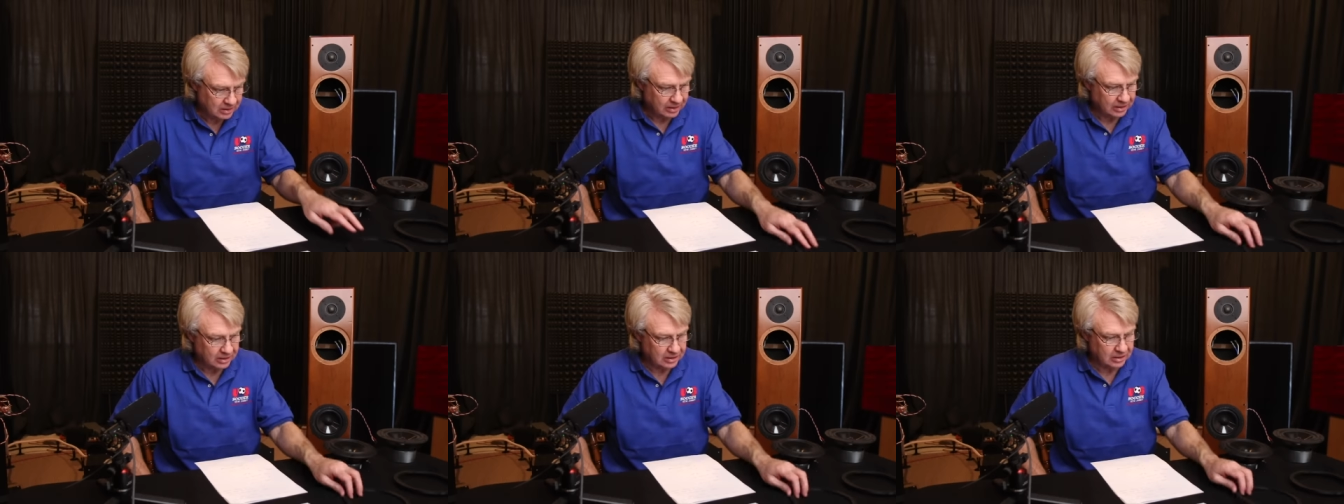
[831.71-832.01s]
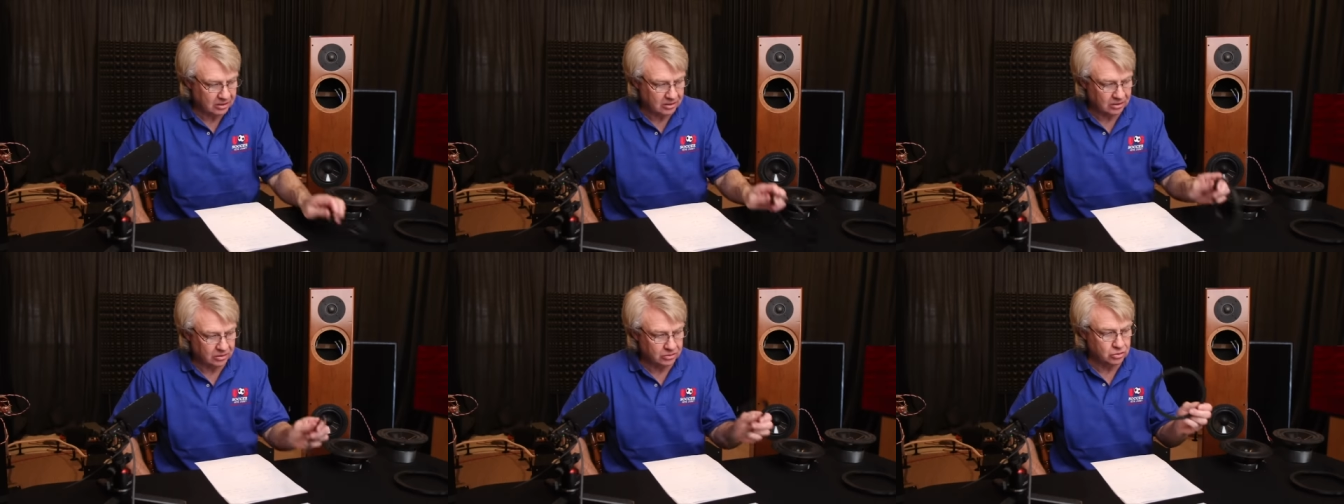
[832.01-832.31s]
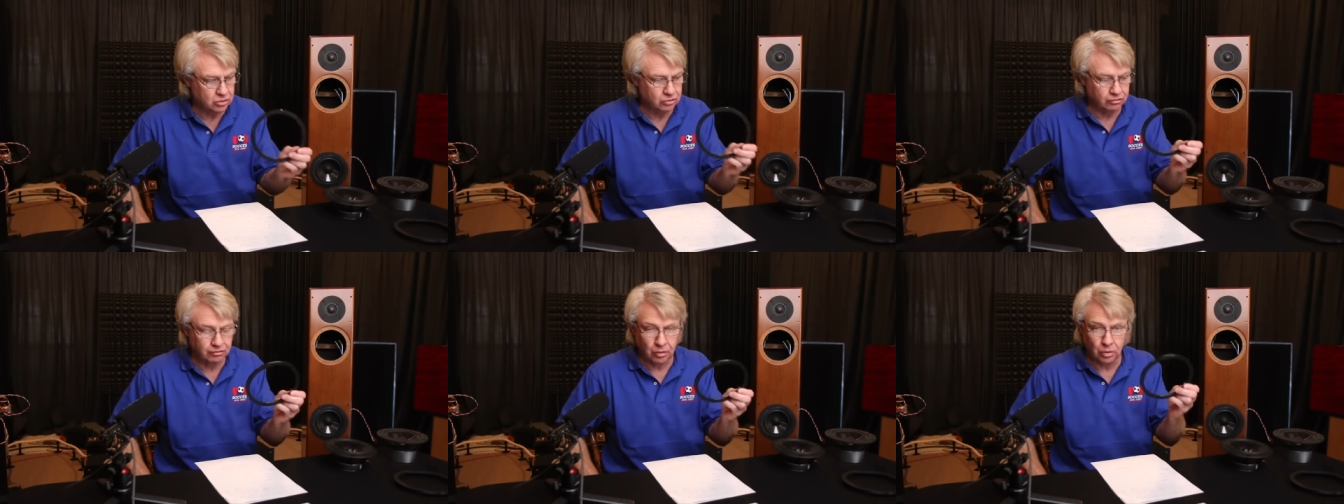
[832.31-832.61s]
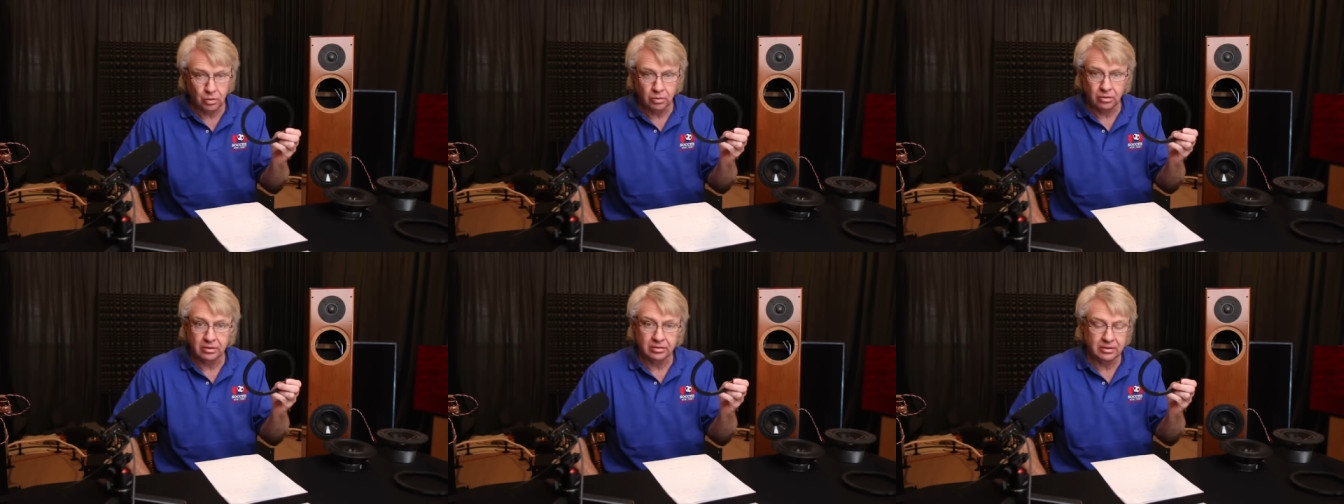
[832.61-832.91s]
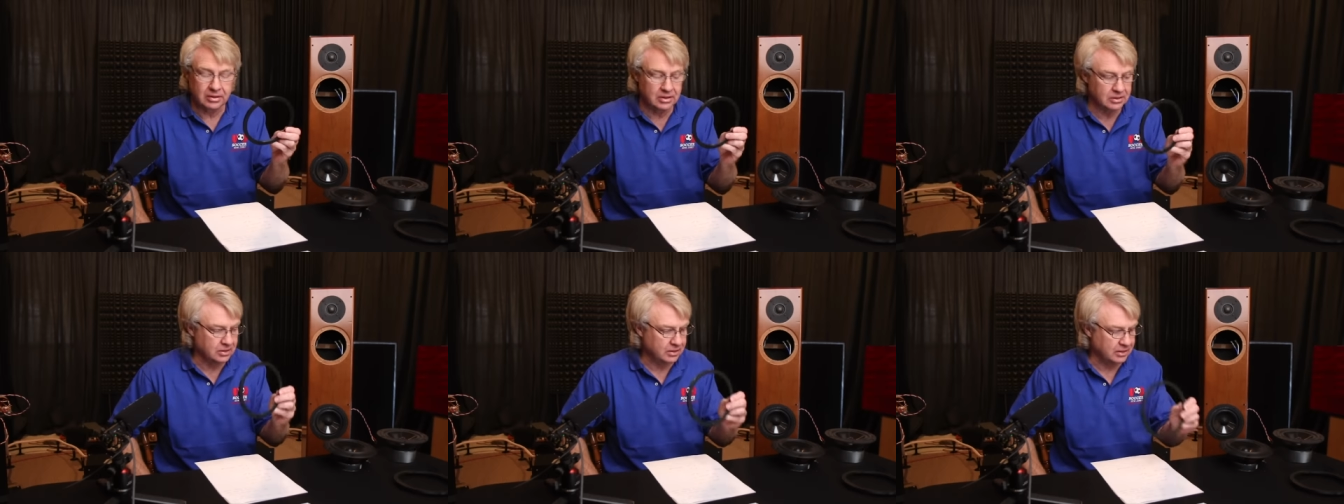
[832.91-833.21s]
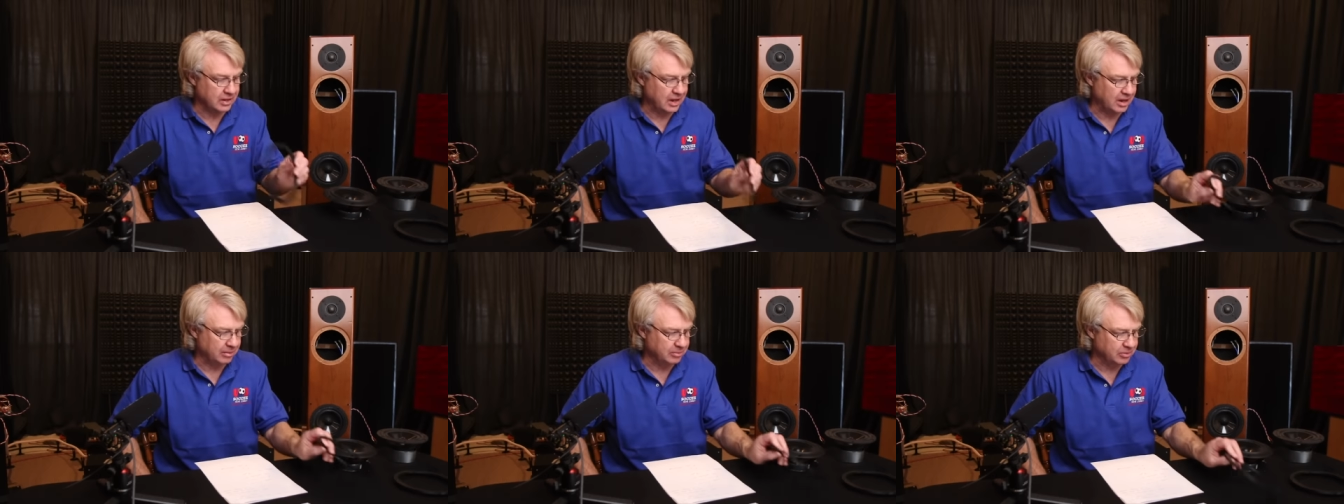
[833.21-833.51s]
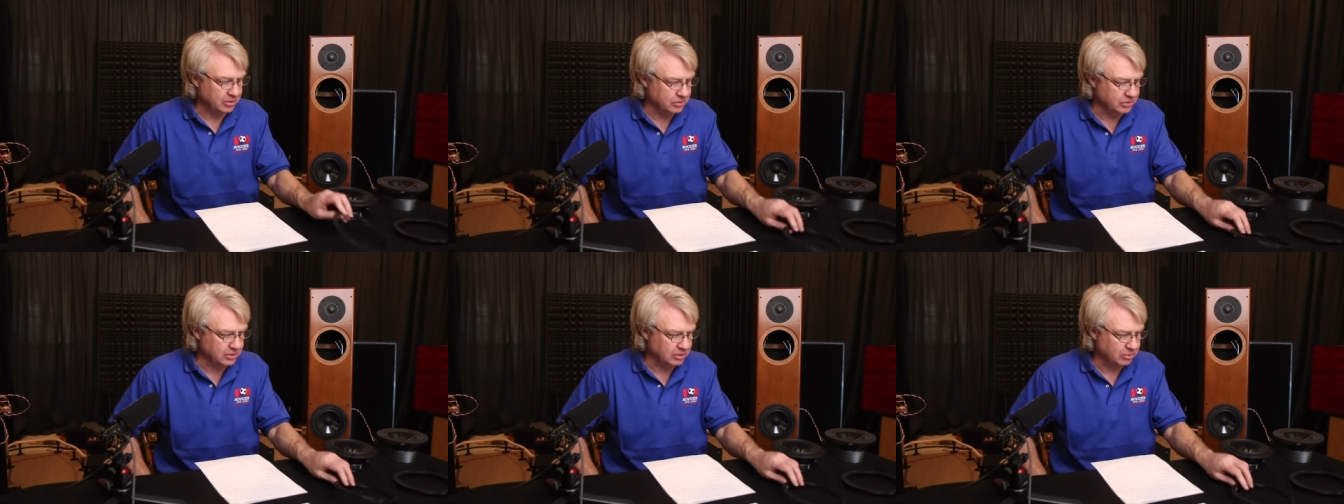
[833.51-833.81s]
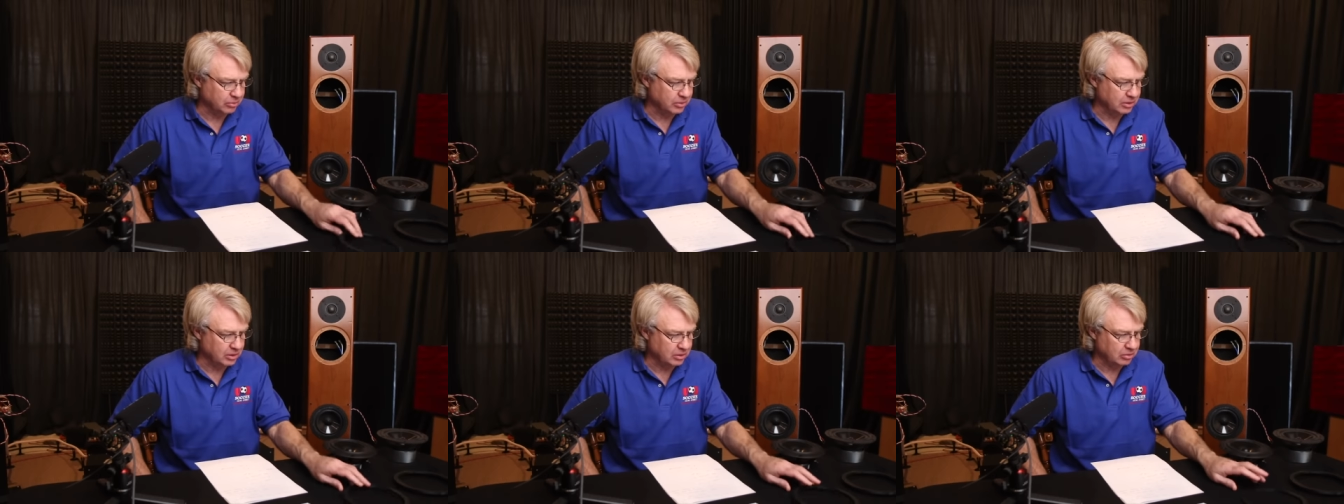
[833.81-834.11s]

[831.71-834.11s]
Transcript: It includes four of these adapters that we